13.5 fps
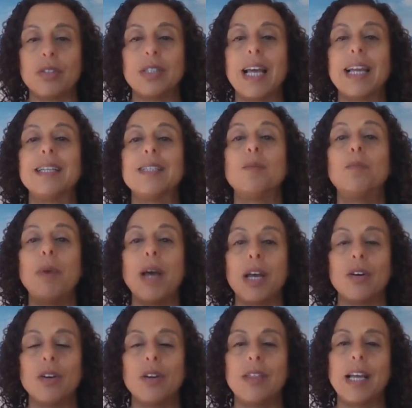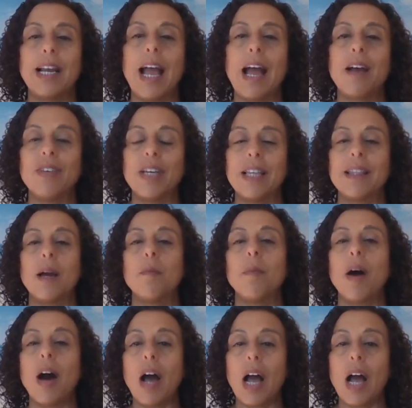that is better than having them